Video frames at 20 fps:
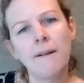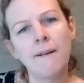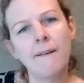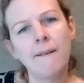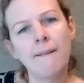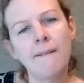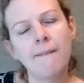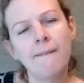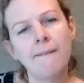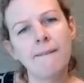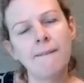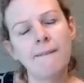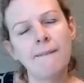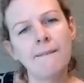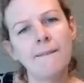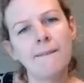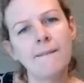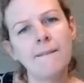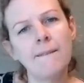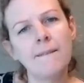
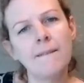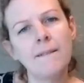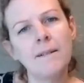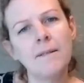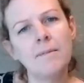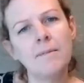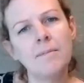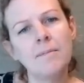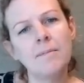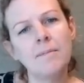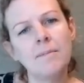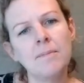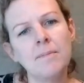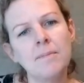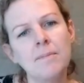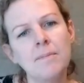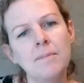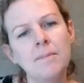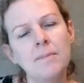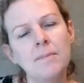
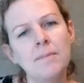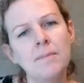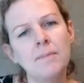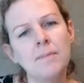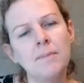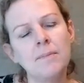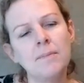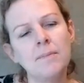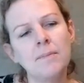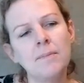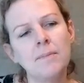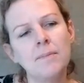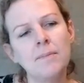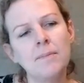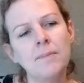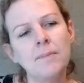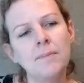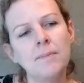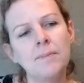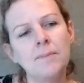
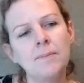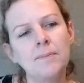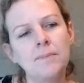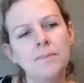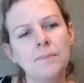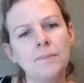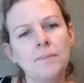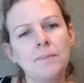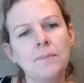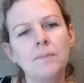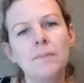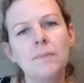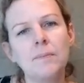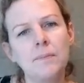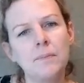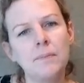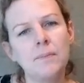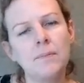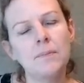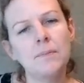
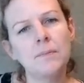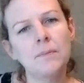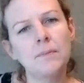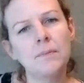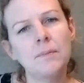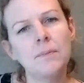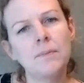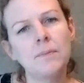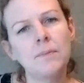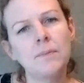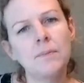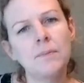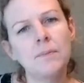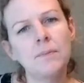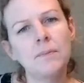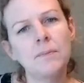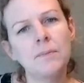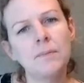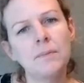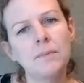
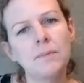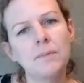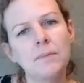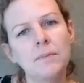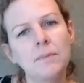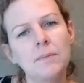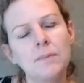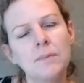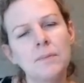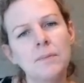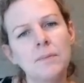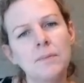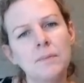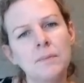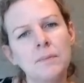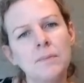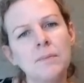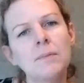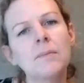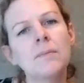
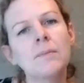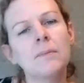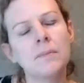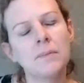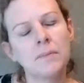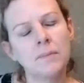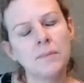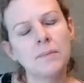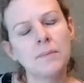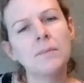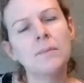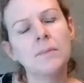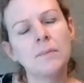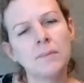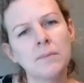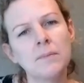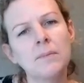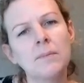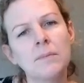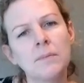
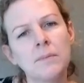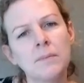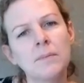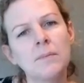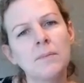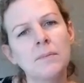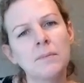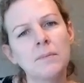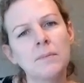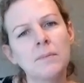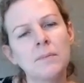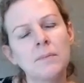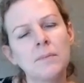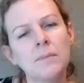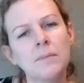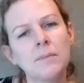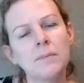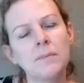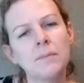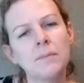(silent)